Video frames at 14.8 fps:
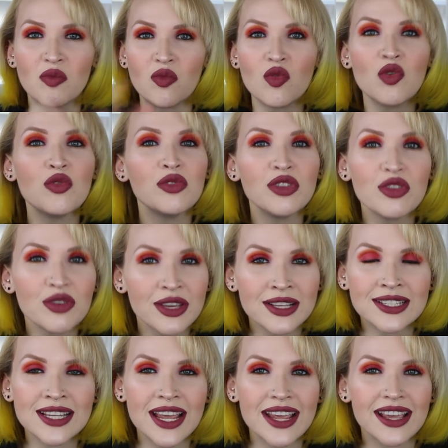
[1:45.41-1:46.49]
route you
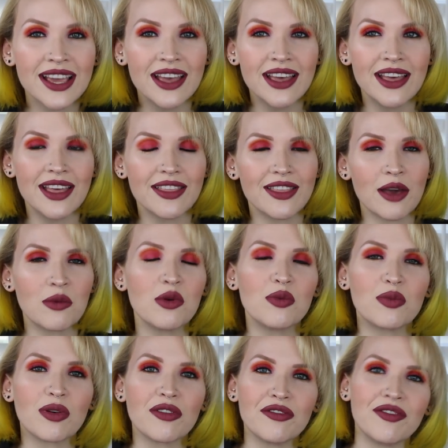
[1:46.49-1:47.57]
can take that will
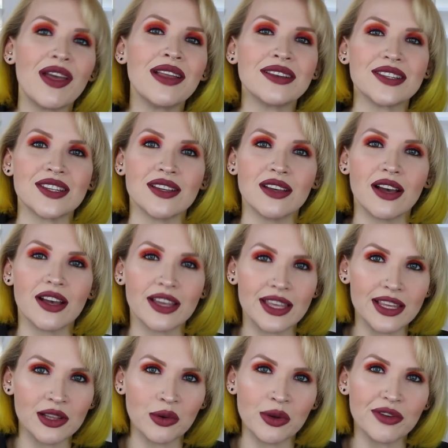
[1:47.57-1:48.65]
prevent a
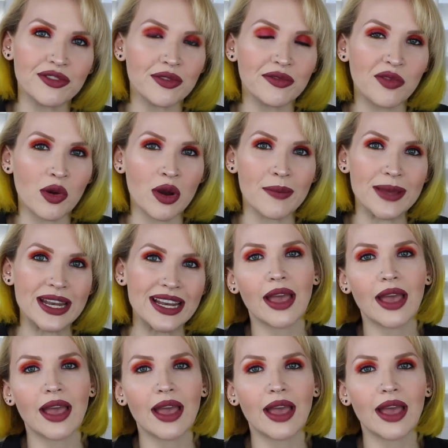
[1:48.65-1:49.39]
keloid from forming.